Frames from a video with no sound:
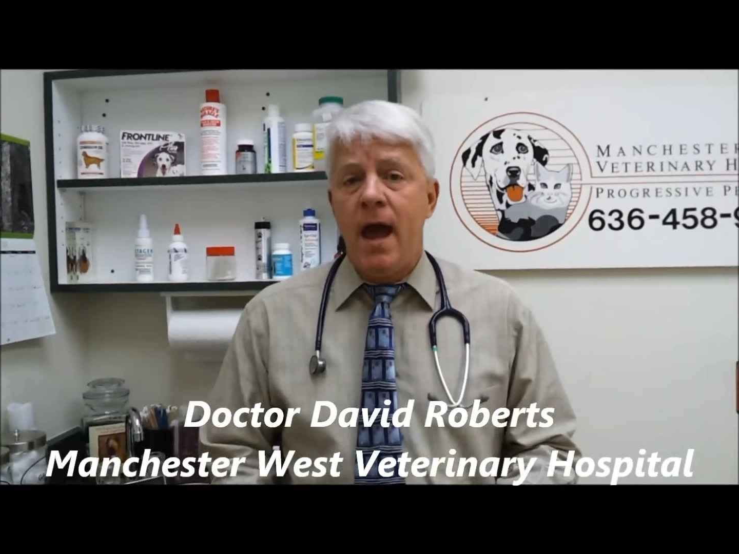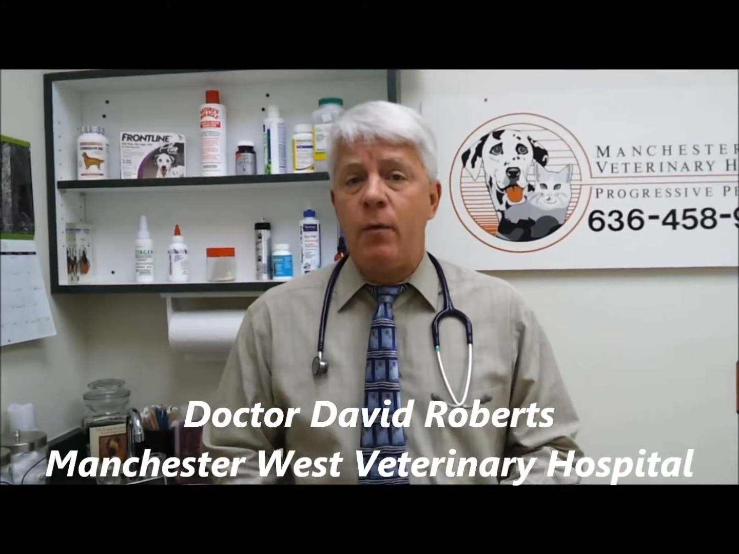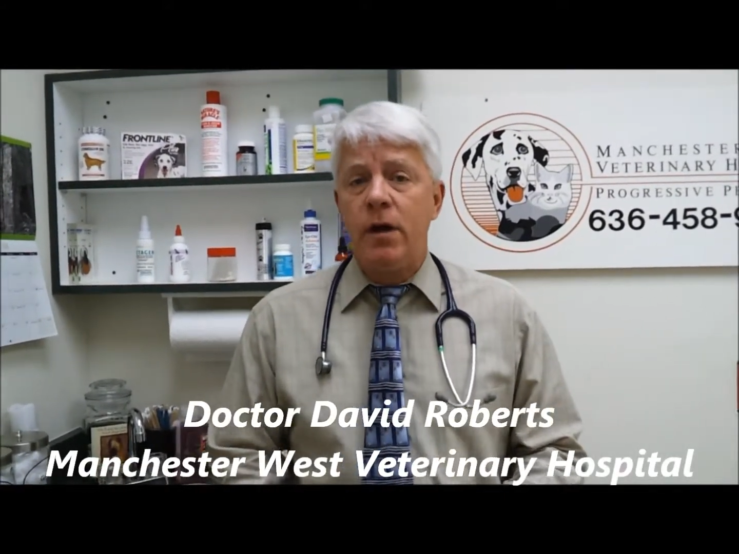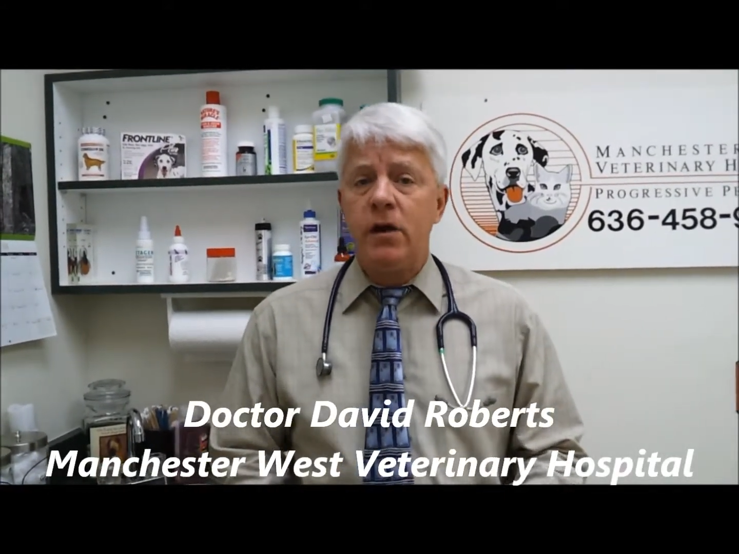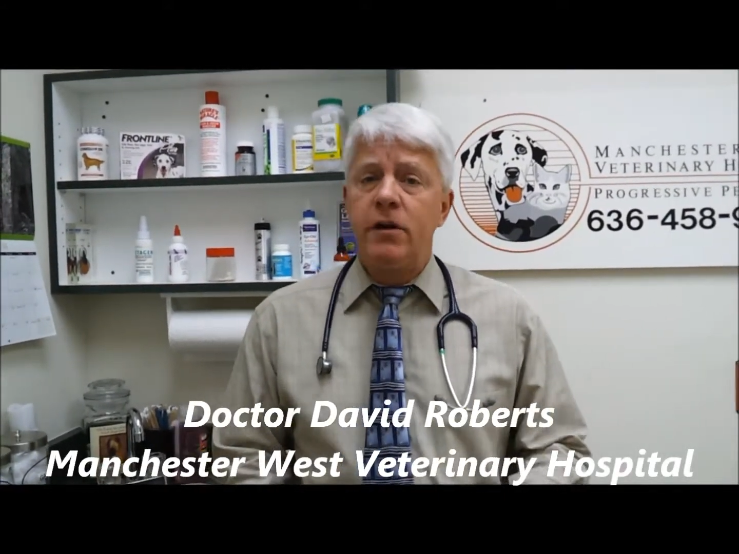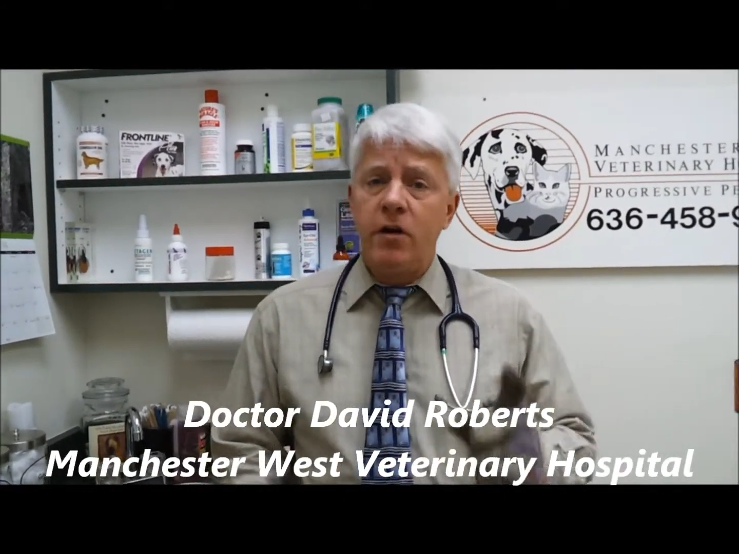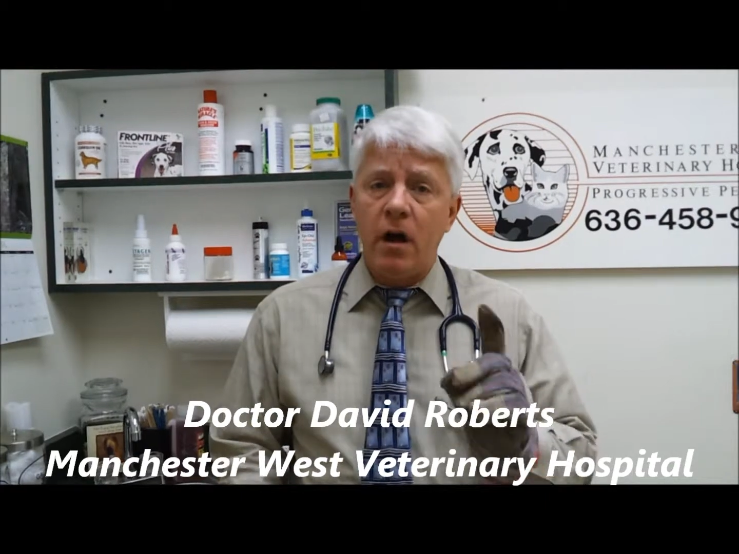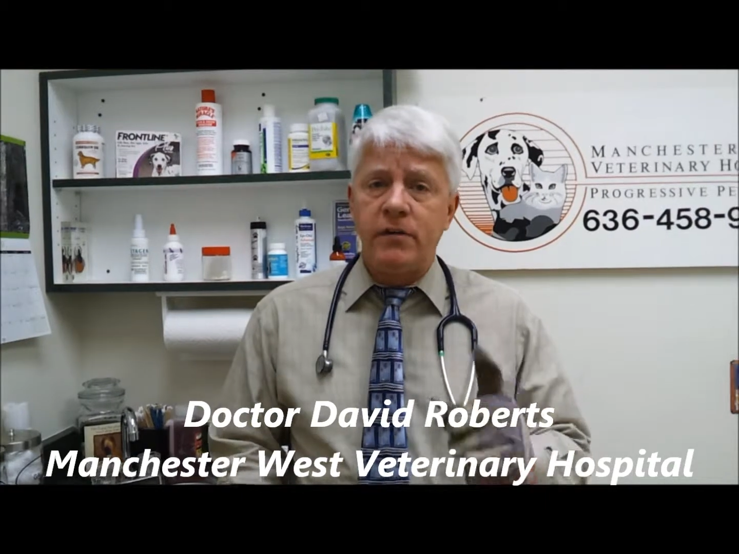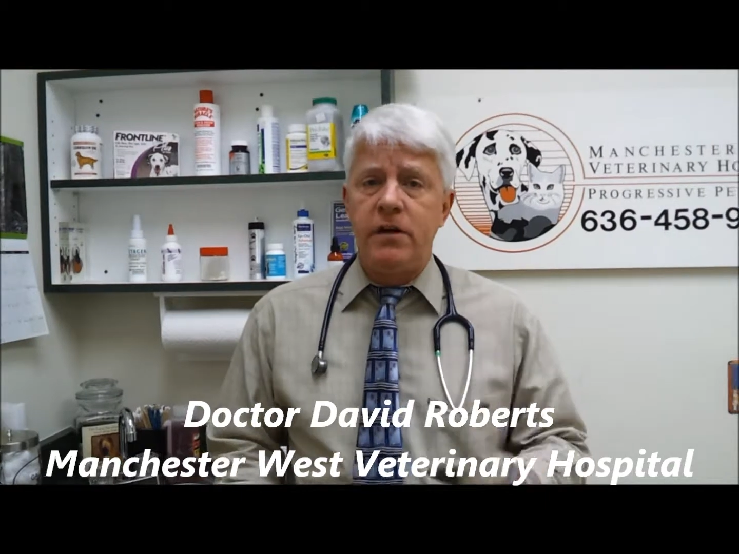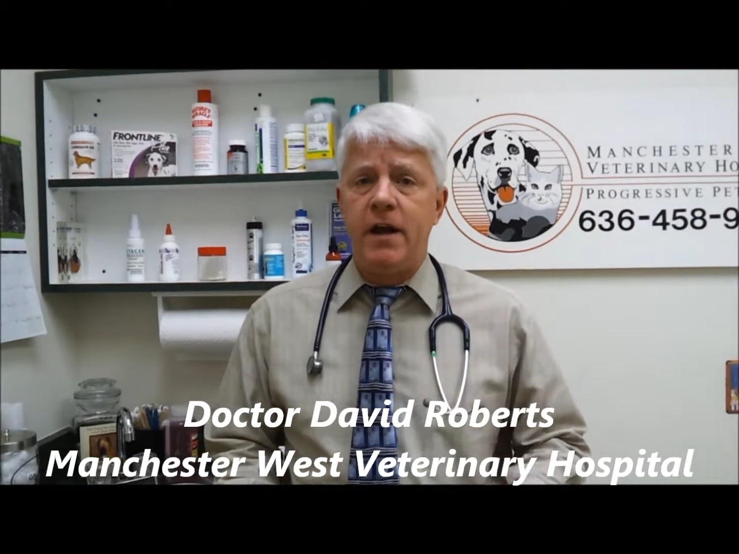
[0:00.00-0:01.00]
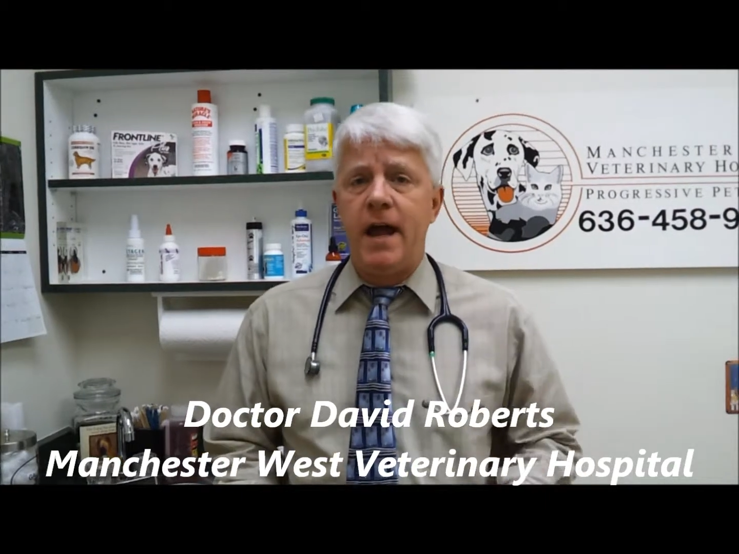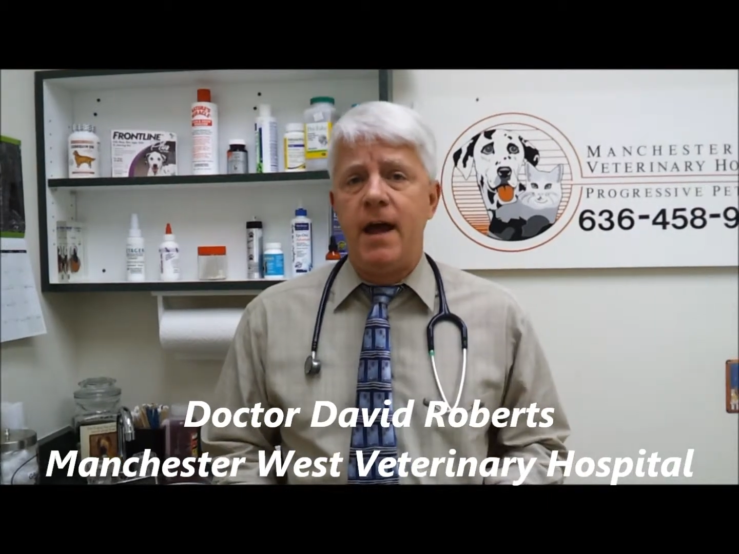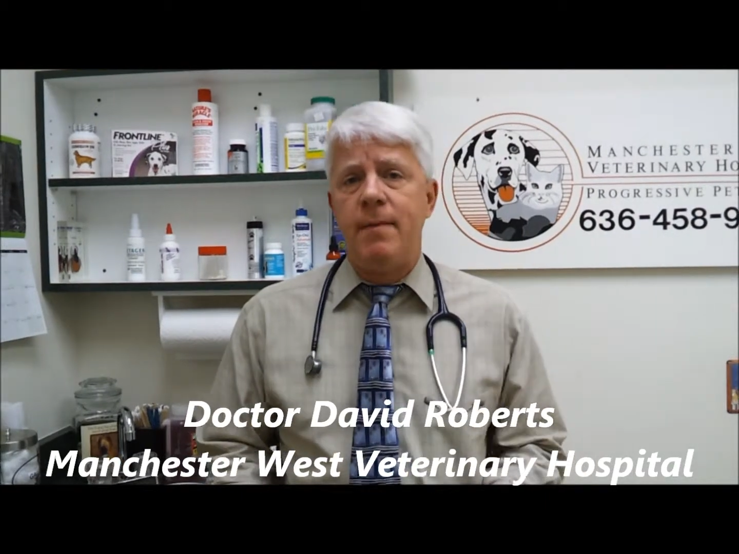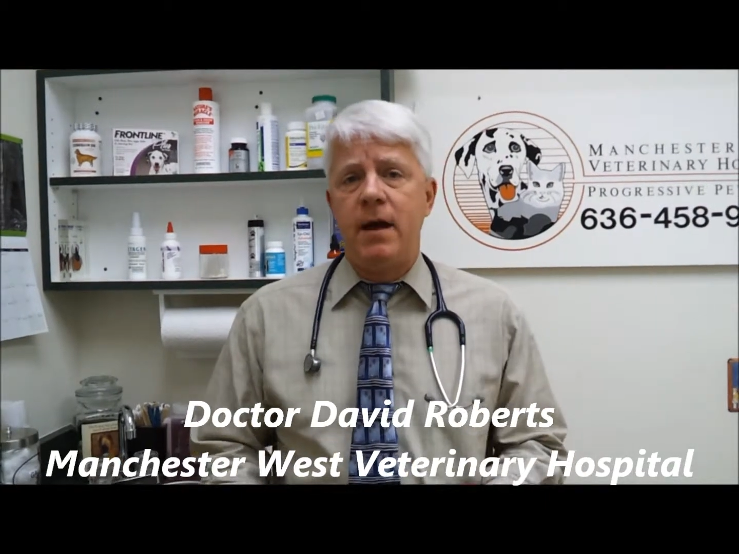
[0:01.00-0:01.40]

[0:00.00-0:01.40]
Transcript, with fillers: and we're here to talk to you today